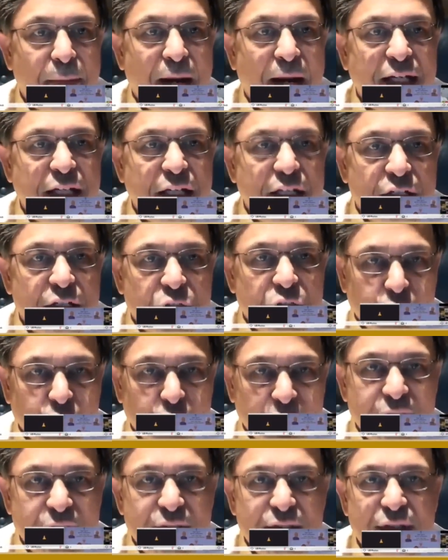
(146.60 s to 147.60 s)
My dear
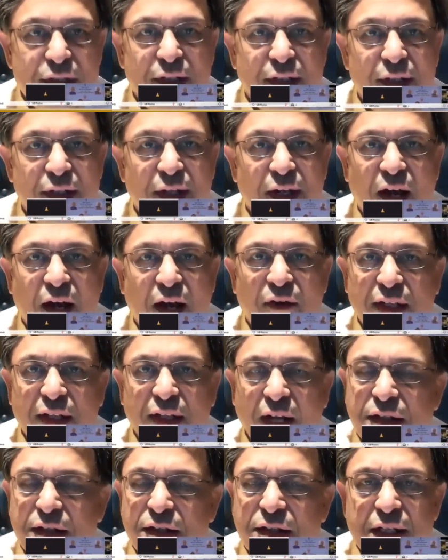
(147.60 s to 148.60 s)
students,
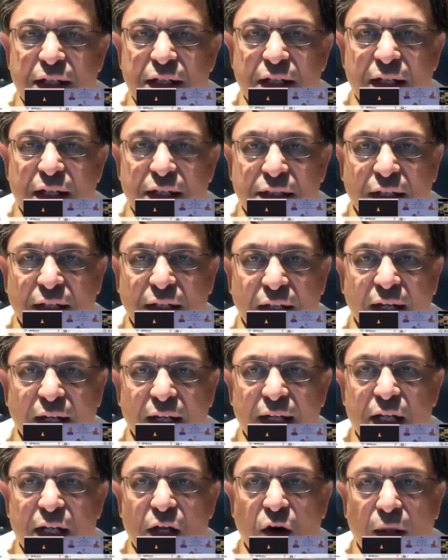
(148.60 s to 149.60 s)
our country is
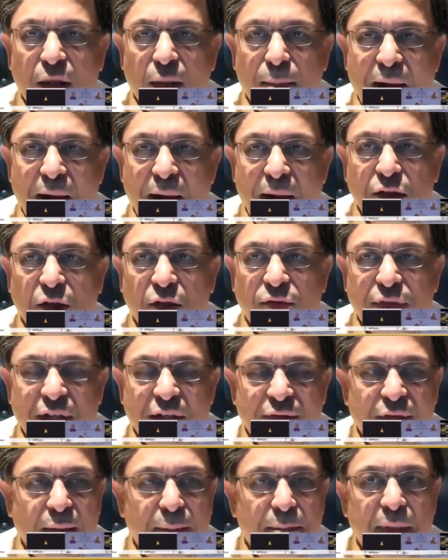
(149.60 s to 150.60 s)
clearly on a path
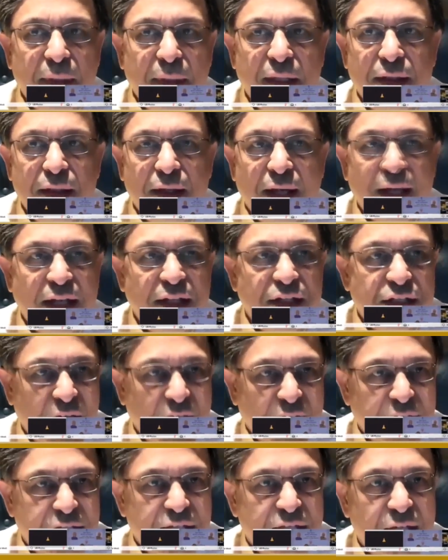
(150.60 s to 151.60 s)
of development
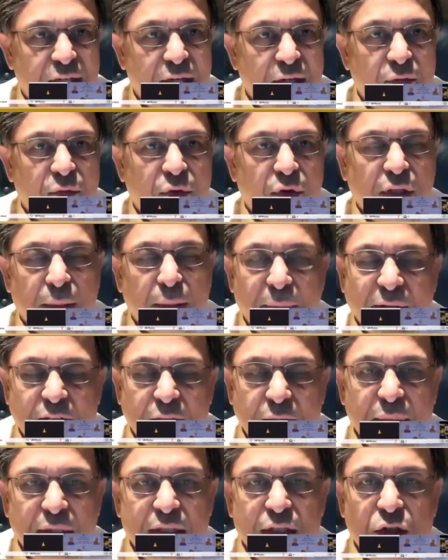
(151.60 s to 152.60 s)
and change for the
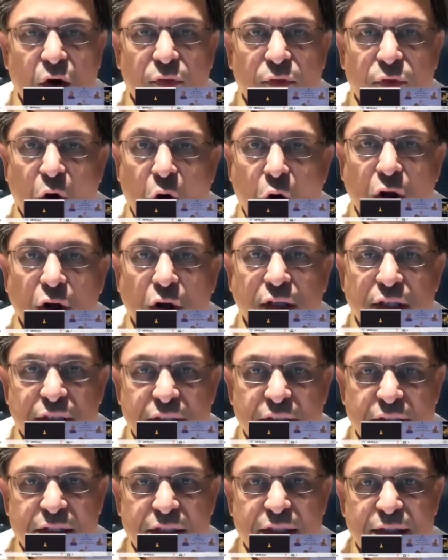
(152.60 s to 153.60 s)
betterment of
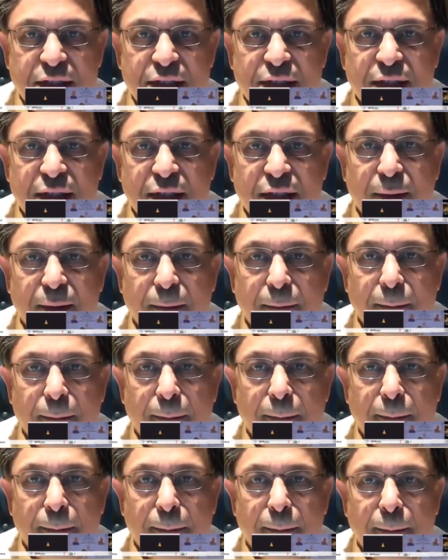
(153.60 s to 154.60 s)
all the citizens.
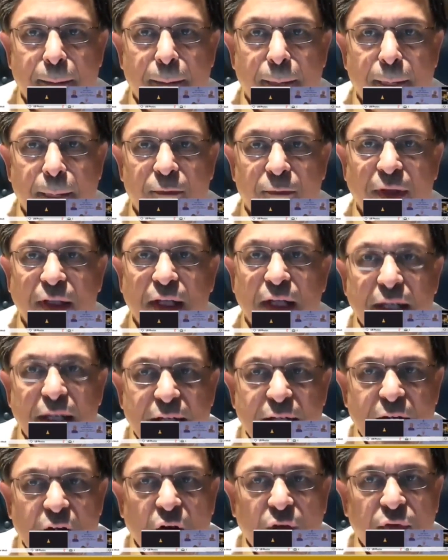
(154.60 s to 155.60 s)
When the
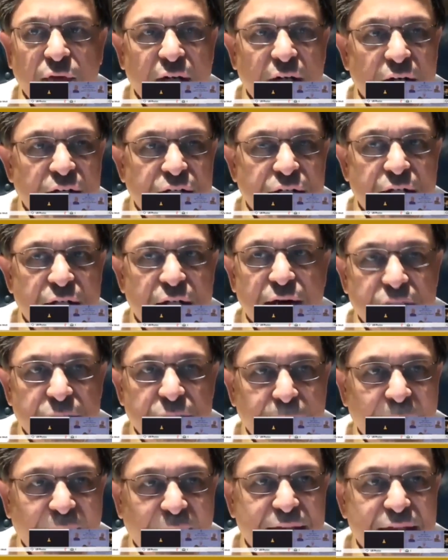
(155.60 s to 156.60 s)
leader of a nation
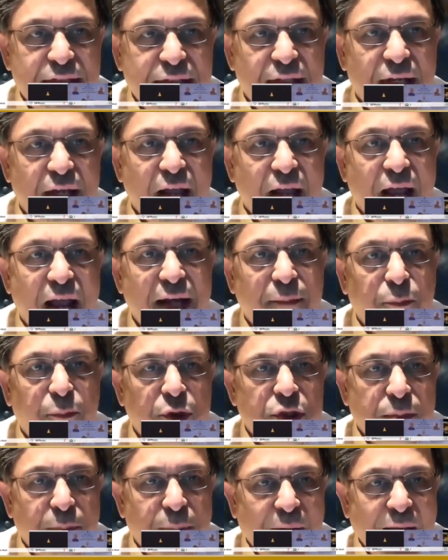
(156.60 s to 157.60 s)
respects
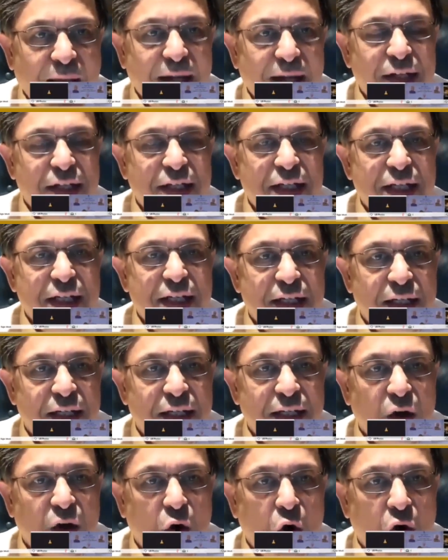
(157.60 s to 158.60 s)
and puts
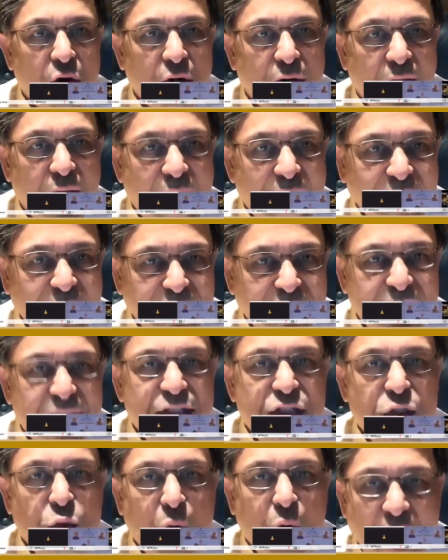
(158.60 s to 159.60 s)
priority on
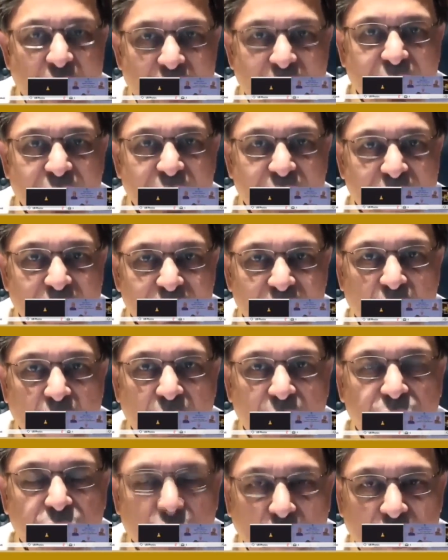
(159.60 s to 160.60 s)
access to higher
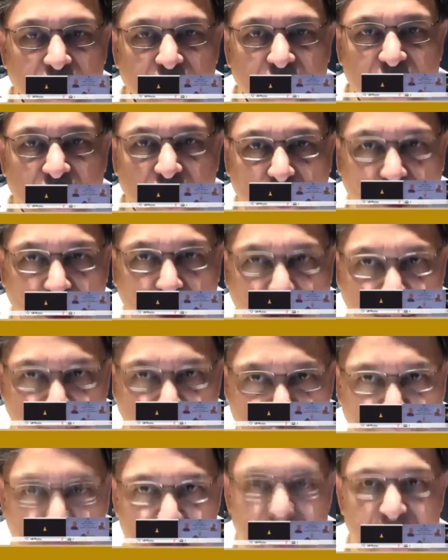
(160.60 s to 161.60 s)
level of quality
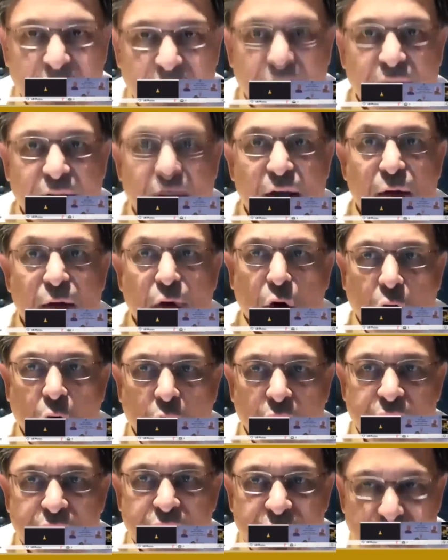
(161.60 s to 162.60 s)
education for
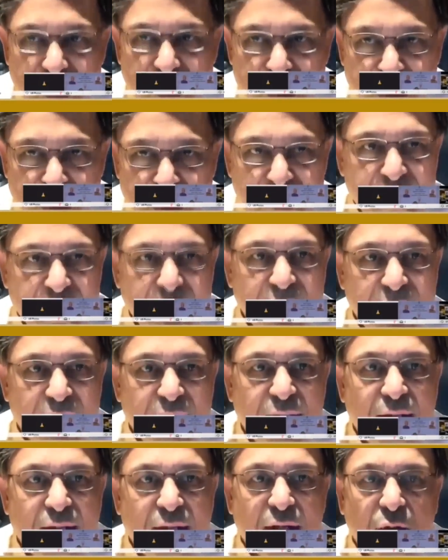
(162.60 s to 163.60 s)
all its citizens,
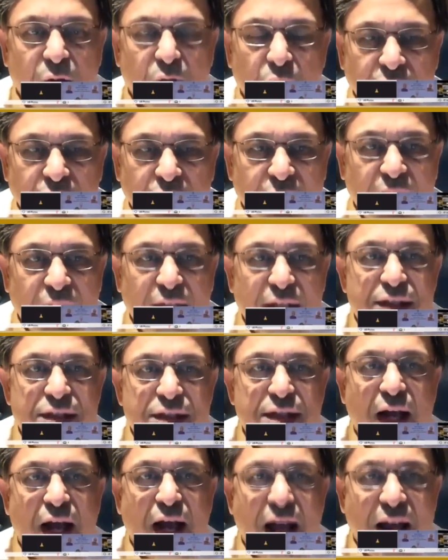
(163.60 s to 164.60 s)
good
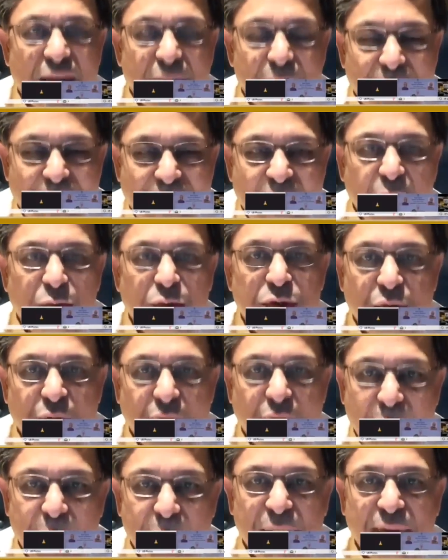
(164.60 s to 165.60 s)
things are
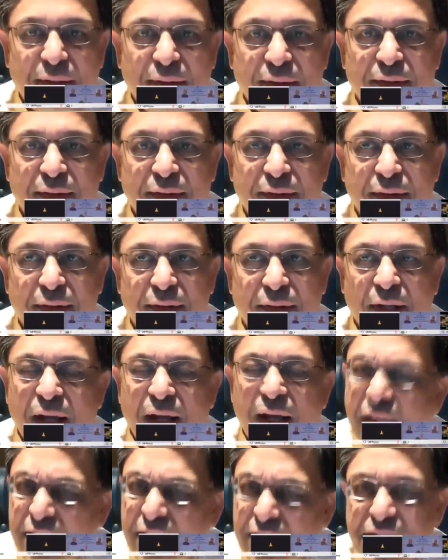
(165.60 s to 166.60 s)
bound to happen.
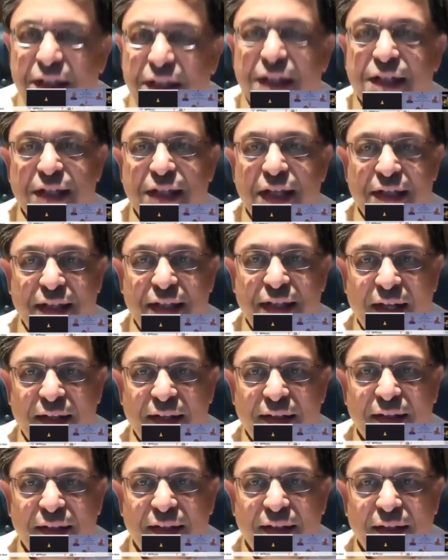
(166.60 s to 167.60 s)
History says
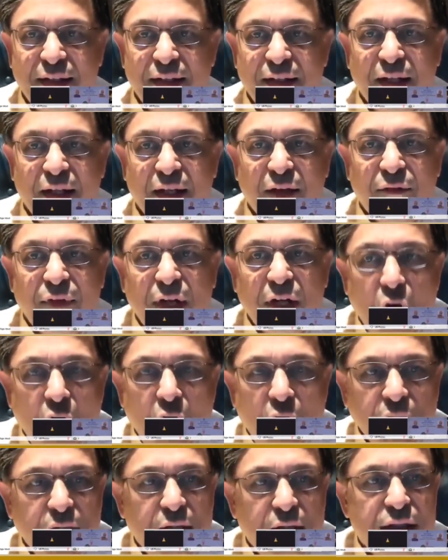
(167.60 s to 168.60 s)
that. We
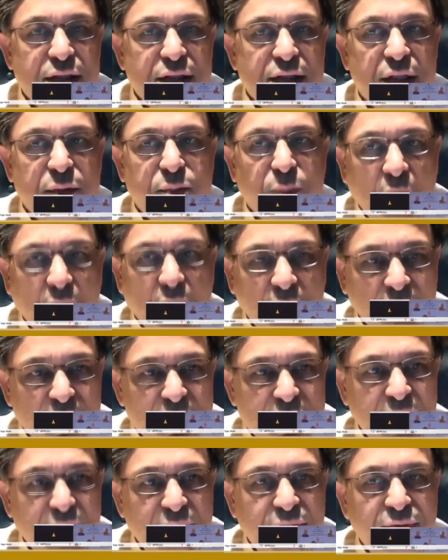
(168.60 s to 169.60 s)
laud such
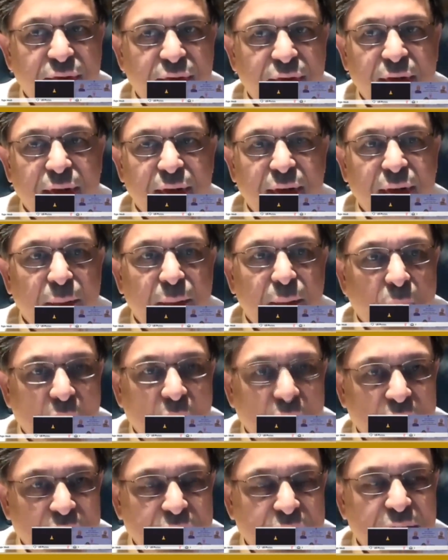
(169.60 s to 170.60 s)
progressive
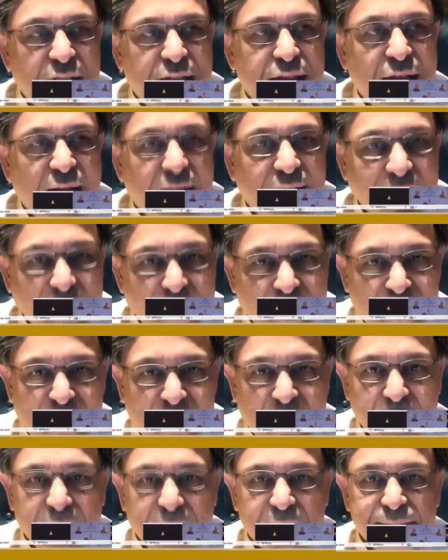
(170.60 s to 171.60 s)
policies and
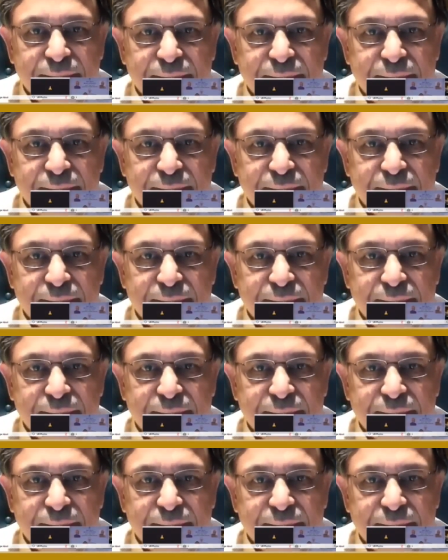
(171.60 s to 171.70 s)
leadership.